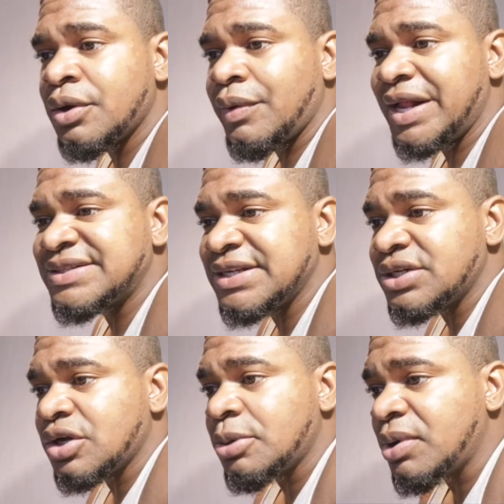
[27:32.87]
While
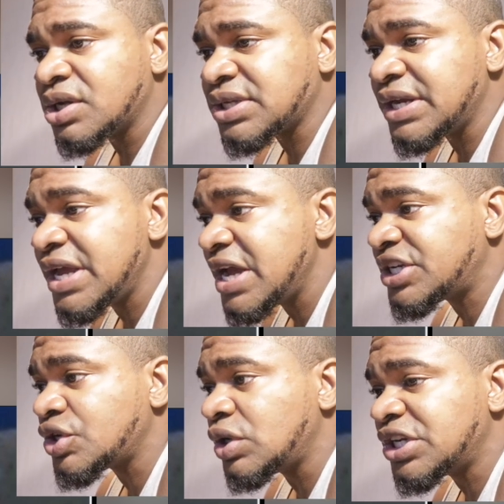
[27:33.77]
sitting on the bus, an
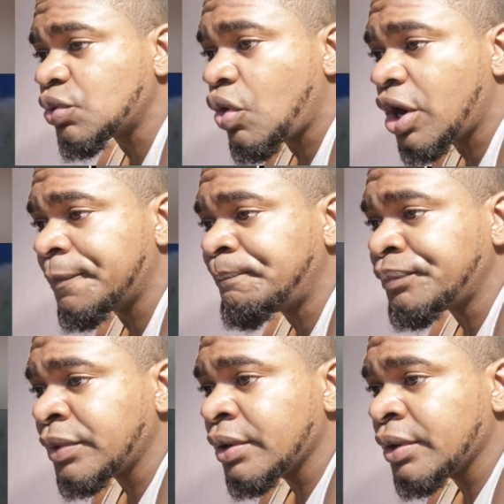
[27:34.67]
eight-year old little one